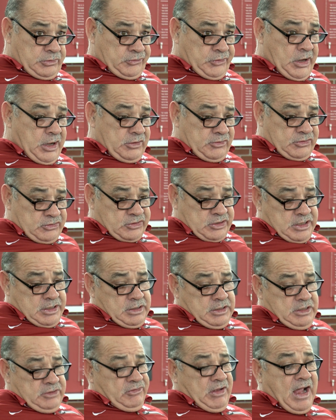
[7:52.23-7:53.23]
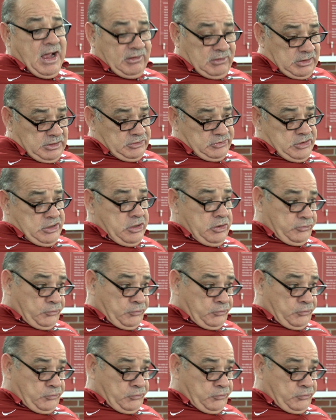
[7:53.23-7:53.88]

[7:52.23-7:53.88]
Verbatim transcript: It's not just getting these athletes here,